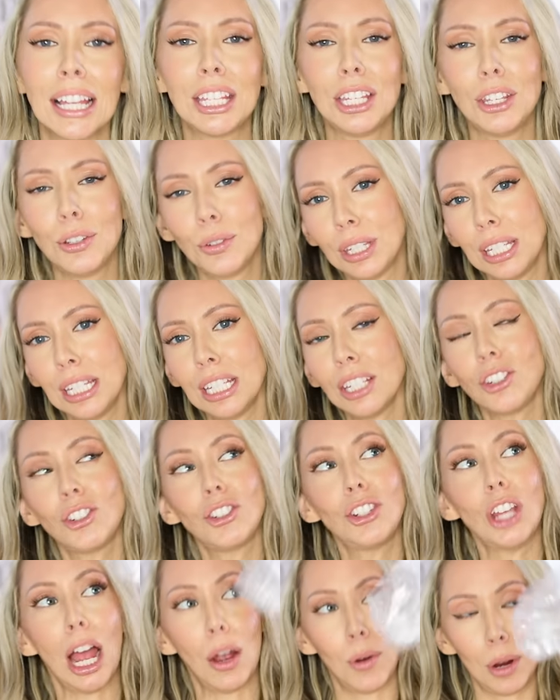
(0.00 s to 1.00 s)
Like you see a
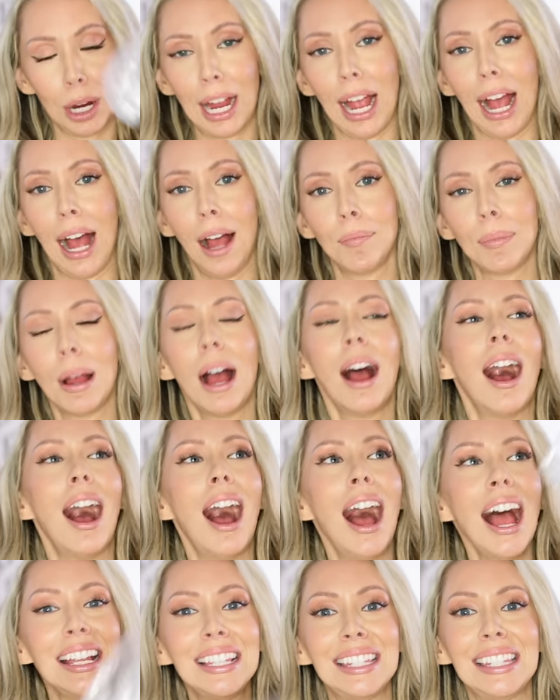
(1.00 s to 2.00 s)
shower cap,
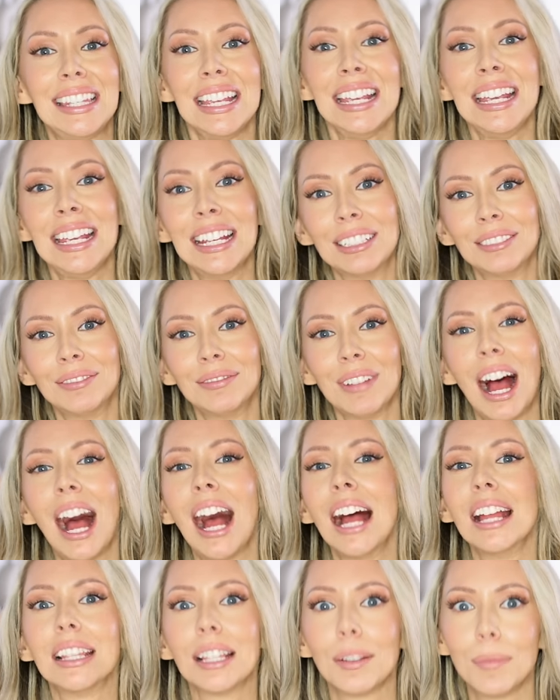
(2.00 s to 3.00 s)
I see
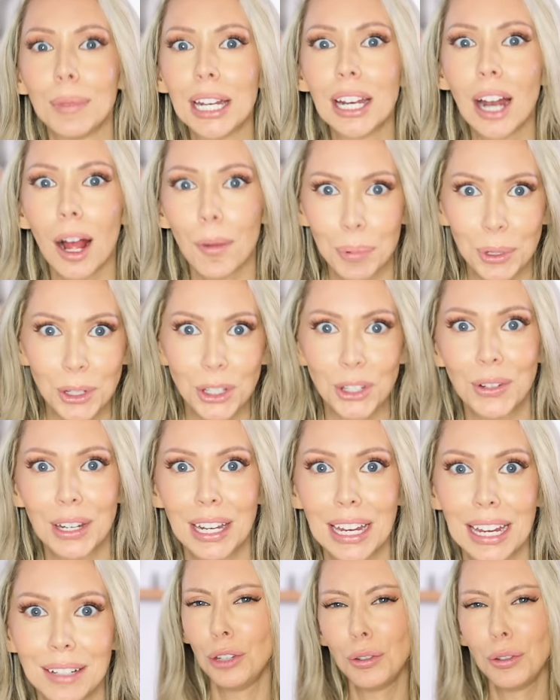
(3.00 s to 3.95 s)
unlimited opportunity.